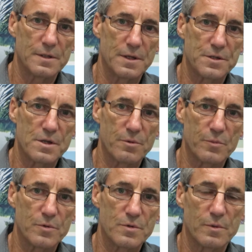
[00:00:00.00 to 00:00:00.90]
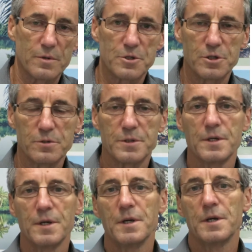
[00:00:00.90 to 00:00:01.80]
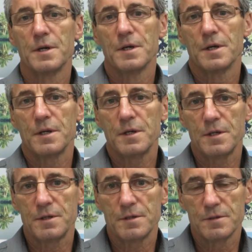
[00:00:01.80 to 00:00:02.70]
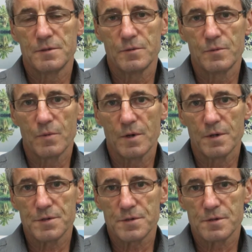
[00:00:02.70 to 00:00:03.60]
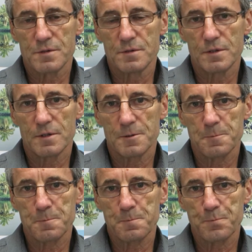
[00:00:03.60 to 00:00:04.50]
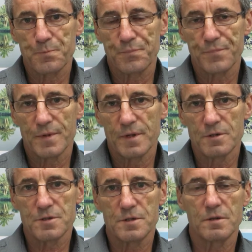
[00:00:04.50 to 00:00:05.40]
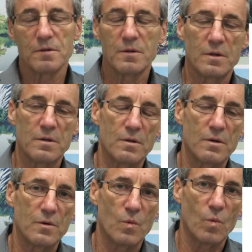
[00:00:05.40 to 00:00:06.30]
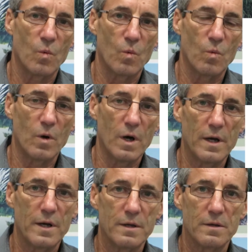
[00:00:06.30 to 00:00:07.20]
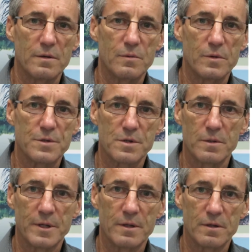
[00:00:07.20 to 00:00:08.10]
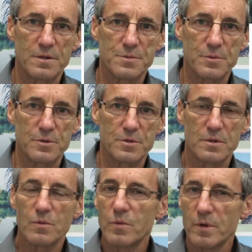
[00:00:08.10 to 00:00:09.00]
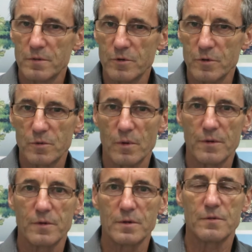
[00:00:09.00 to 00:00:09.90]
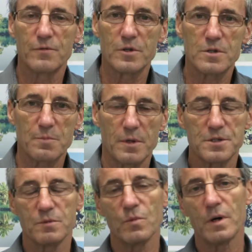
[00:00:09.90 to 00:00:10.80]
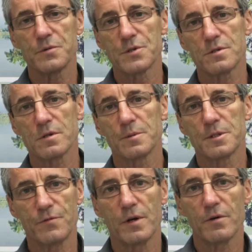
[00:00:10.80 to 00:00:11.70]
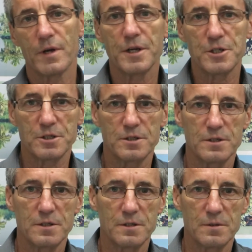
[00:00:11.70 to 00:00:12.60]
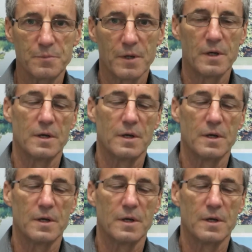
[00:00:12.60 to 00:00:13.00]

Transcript: acceptable to Walter Shewhart. He was interested in why were so many things produced that weren't of good quality in the first place, and why was there so much variation in them.